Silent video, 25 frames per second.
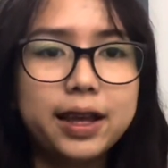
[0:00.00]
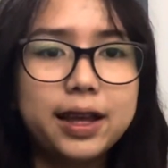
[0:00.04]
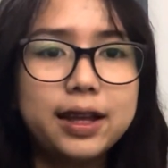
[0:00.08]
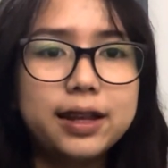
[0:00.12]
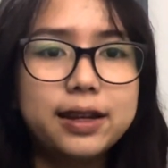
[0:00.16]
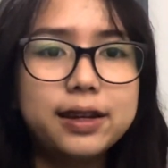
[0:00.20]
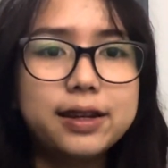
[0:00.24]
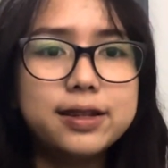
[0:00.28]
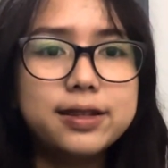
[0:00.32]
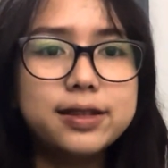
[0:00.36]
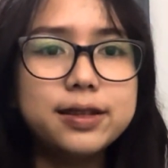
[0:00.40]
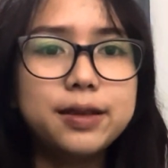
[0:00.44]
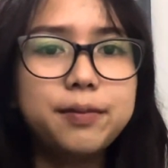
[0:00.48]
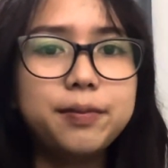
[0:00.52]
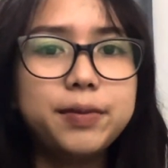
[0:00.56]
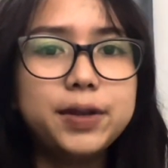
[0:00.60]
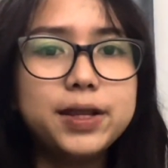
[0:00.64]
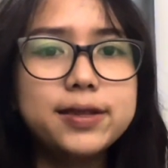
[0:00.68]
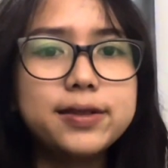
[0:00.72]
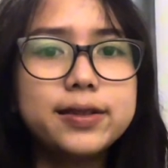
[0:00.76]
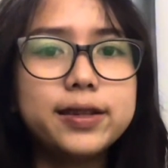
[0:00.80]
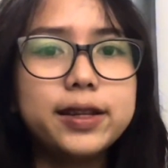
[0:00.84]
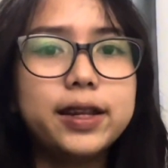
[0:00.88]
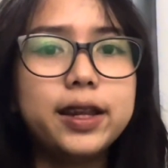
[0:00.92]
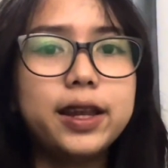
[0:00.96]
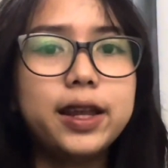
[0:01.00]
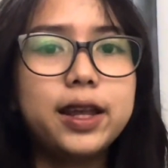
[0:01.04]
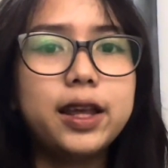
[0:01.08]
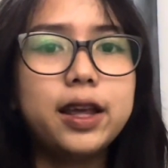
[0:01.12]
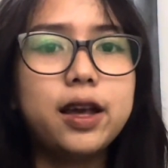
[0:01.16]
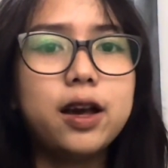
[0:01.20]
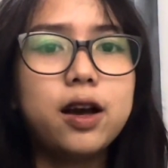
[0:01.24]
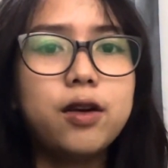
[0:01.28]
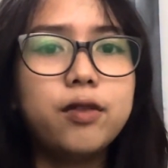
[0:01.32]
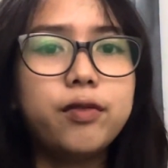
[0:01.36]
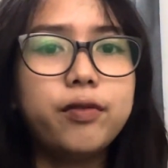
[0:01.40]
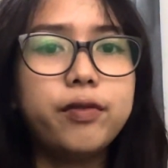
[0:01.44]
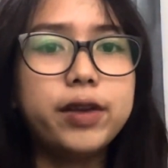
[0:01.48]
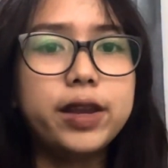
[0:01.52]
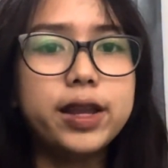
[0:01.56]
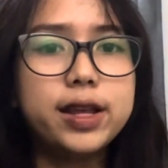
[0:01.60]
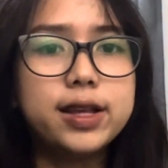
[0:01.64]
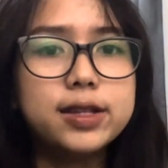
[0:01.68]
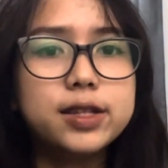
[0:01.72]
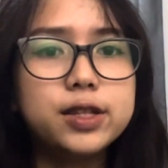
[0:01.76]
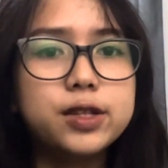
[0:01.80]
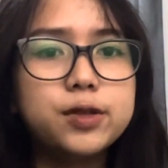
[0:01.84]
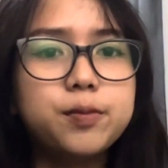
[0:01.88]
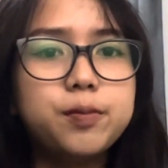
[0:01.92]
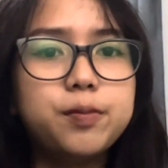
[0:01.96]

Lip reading: The simplicity of these